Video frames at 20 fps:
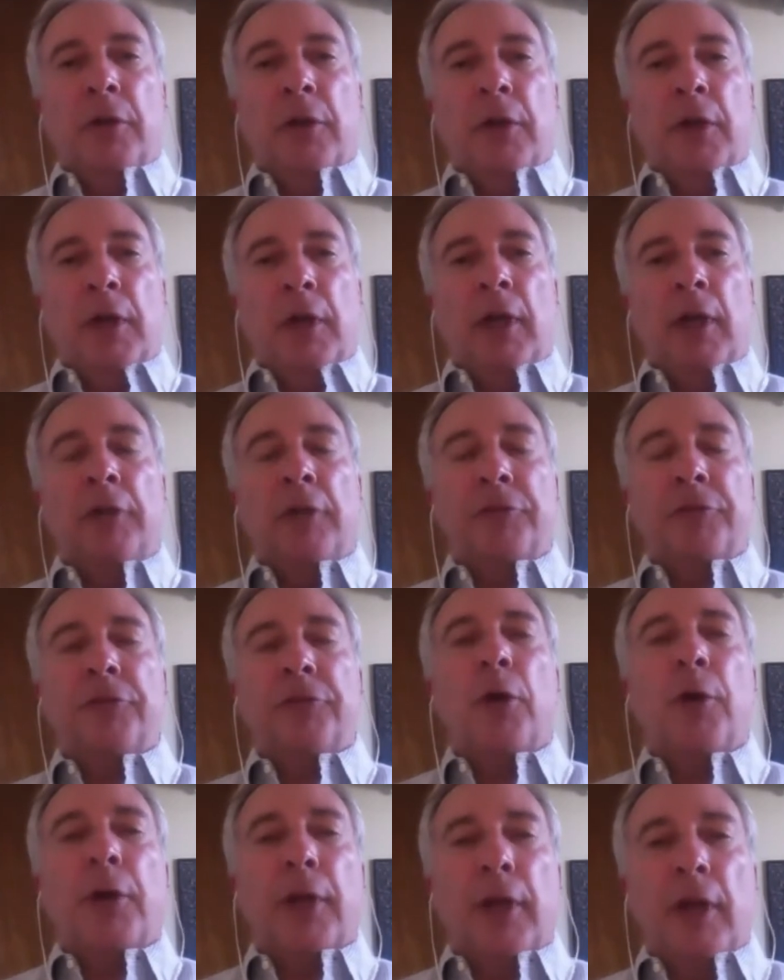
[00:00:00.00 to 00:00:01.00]
And I said,
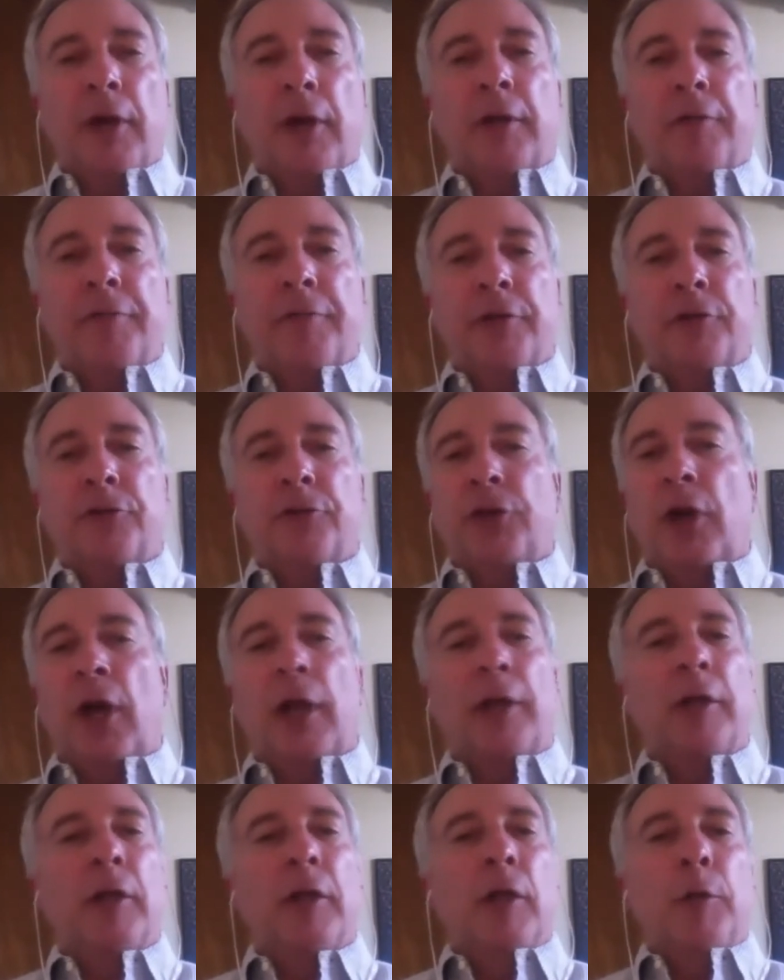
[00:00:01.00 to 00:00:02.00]
okay, I'll give it a
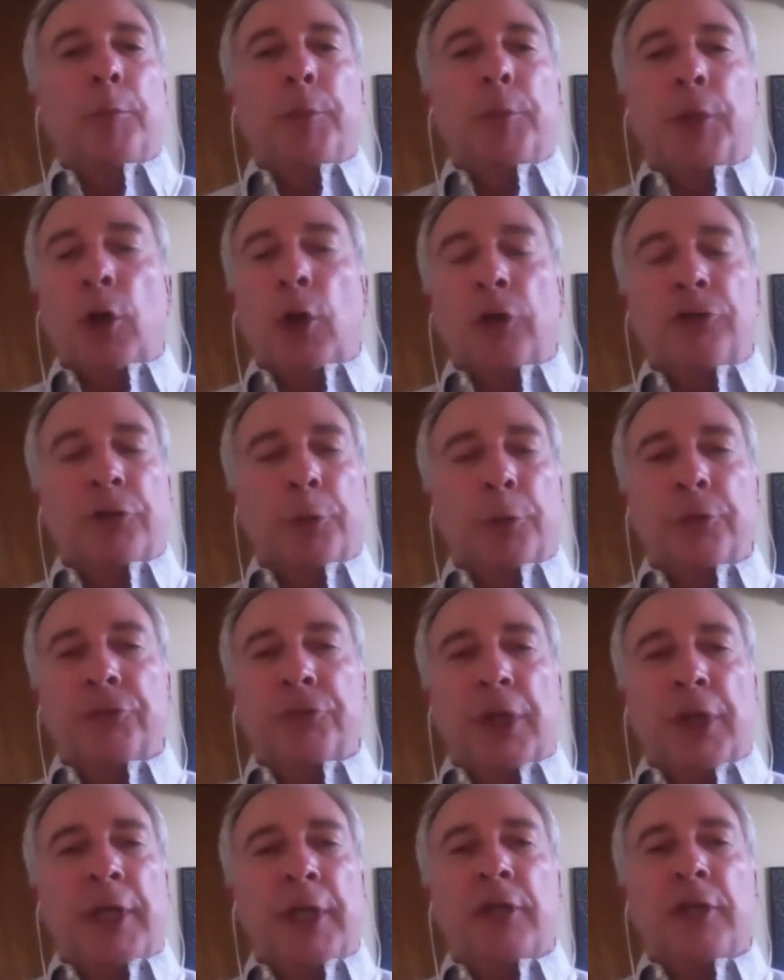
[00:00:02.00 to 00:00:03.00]
shot, because it
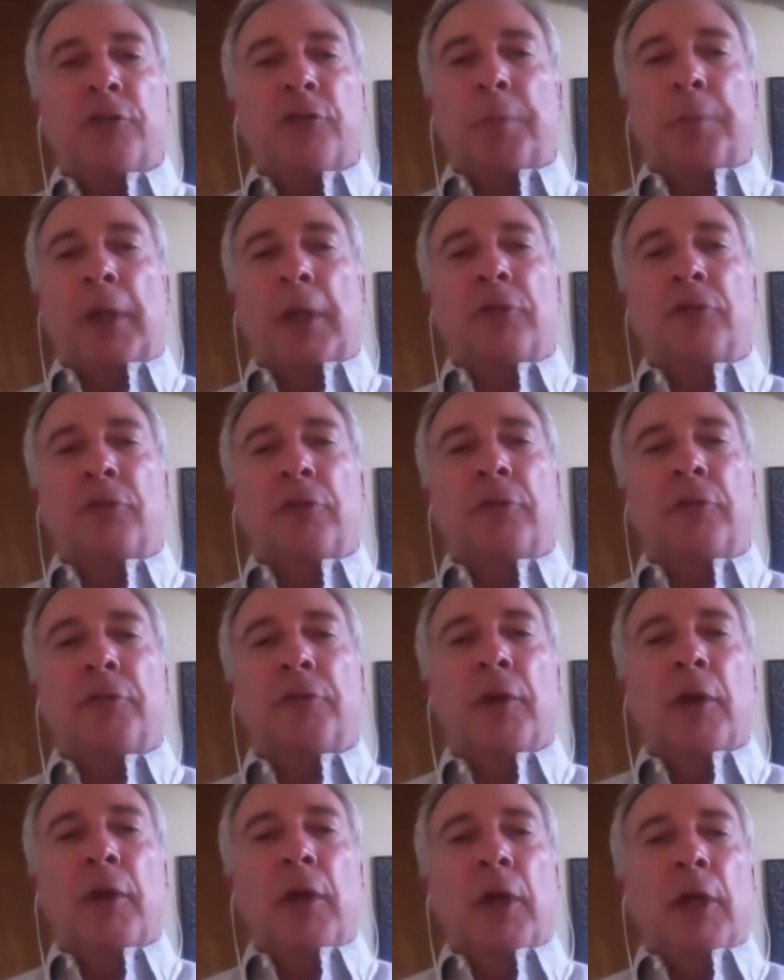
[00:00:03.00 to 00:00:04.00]
was inexpensive,
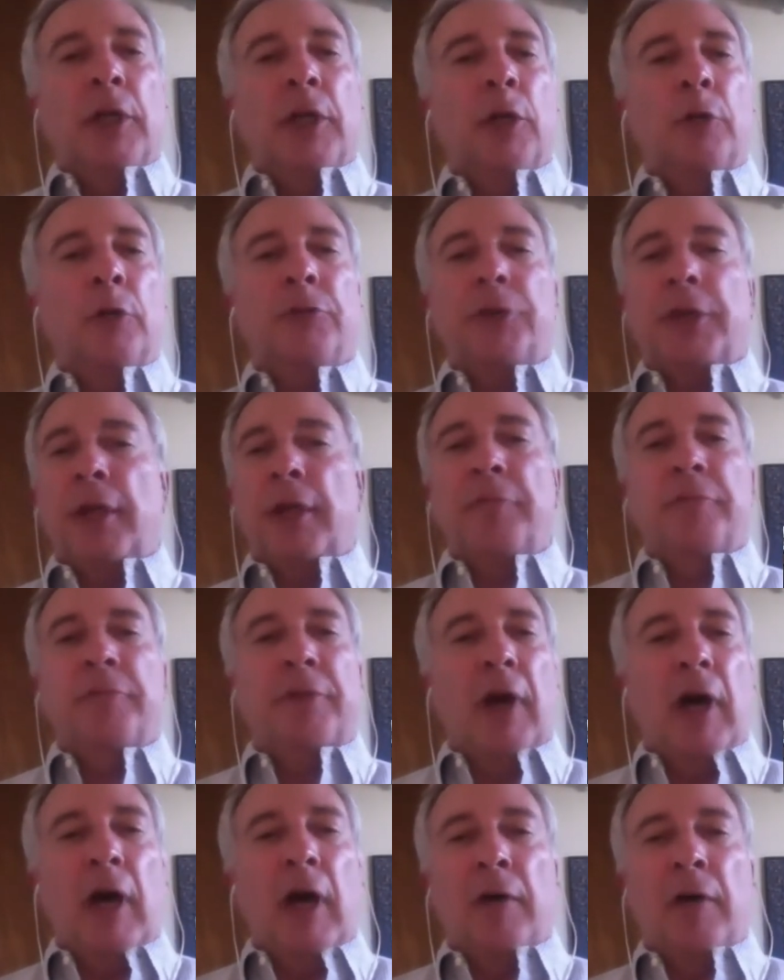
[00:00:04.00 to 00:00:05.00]
to get
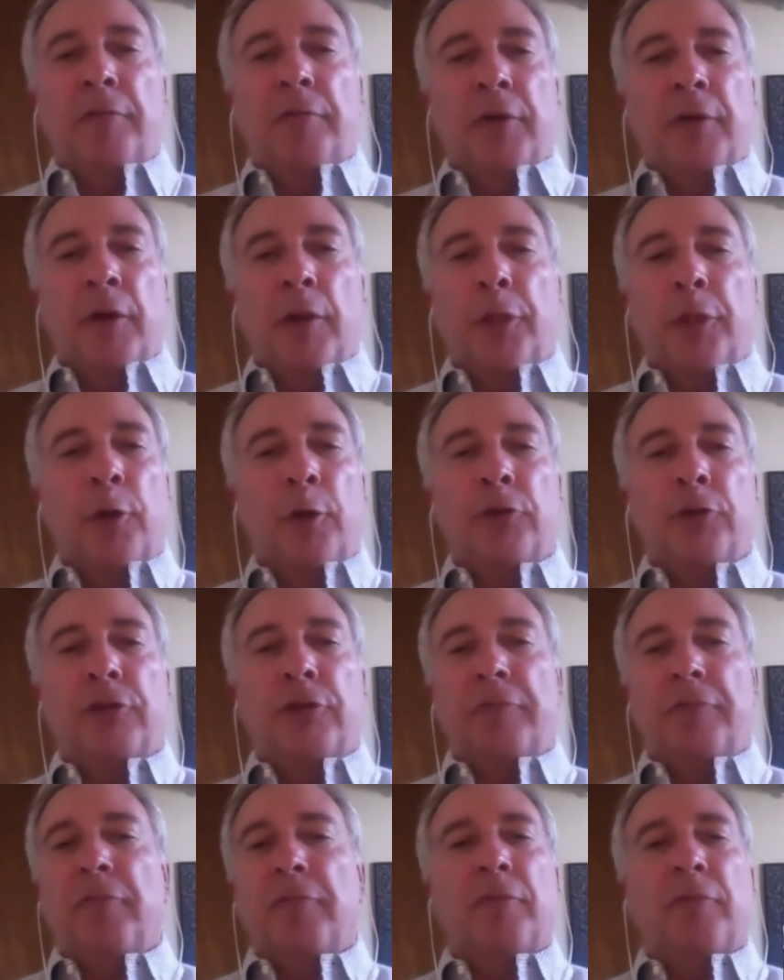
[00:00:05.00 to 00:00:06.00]
involved,
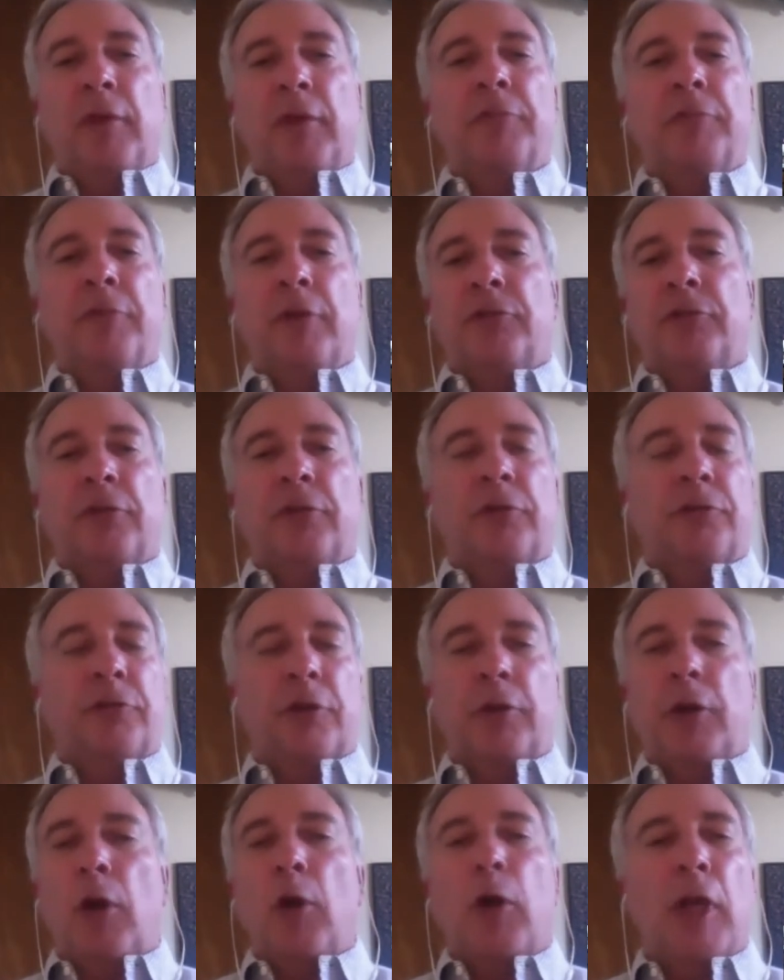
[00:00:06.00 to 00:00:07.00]
$37.50. So I
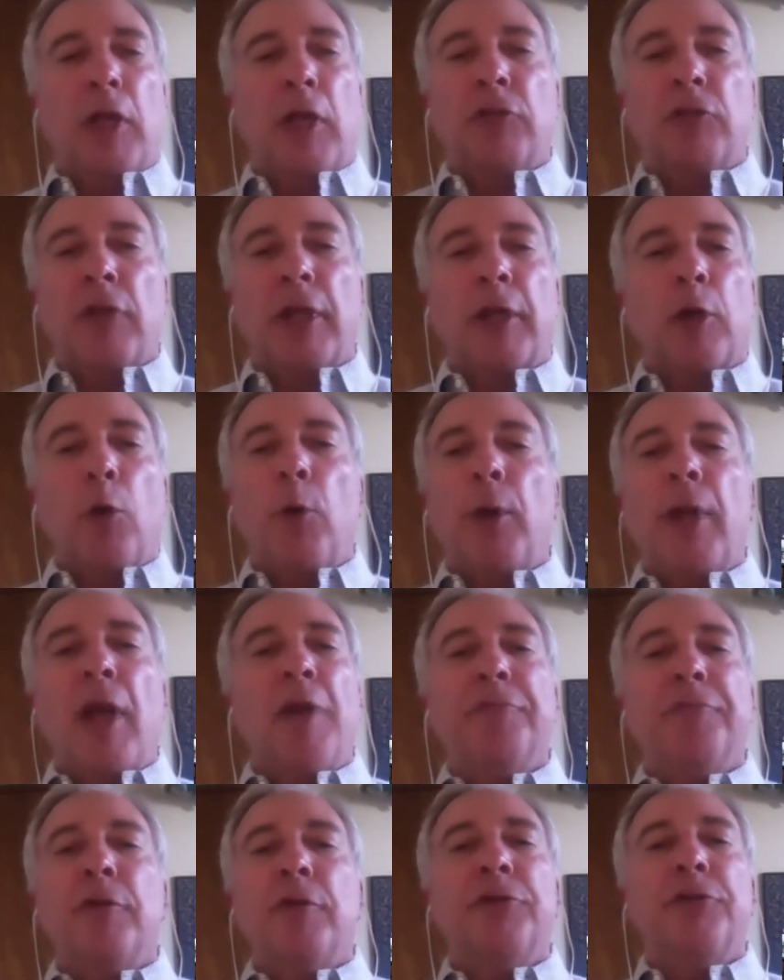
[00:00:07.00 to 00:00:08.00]
said, okay, it's like going
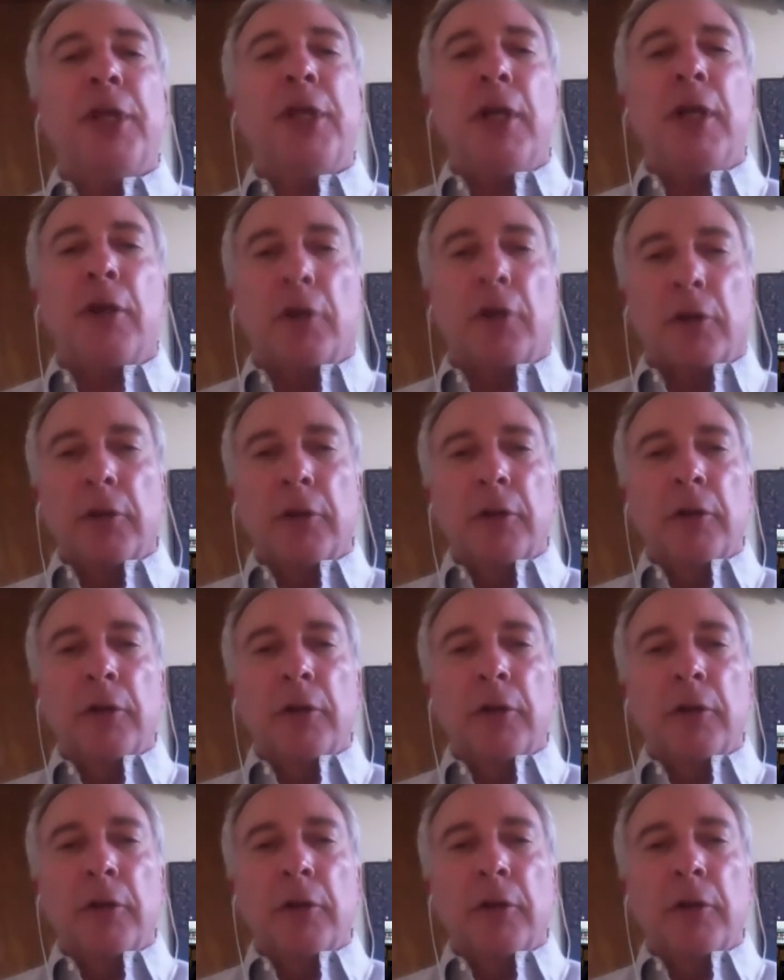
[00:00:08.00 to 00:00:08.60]
out for a dinner.